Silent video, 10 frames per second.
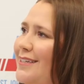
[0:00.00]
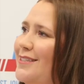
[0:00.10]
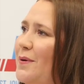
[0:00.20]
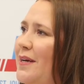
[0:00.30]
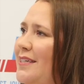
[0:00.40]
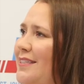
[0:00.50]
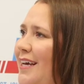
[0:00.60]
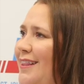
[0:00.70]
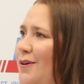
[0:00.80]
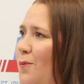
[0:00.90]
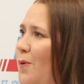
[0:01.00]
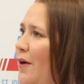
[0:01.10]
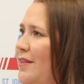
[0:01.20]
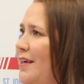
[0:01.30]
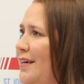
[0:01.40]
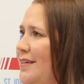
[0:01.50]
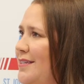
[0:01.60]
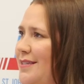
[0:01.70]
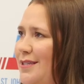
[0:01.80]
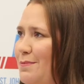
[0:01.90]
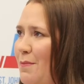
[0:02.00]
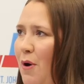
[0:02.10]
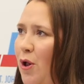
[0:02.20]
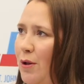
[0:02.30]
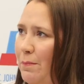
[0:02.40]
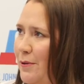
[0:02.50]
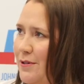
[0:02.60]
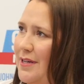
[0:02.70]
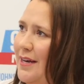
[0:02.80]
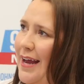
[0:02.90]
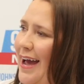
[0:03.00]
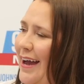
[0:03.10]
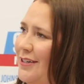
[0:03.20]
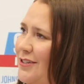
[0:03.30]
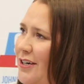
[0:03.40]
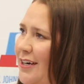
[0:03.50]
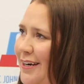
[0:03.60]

So he's like the wealthiest small person actor.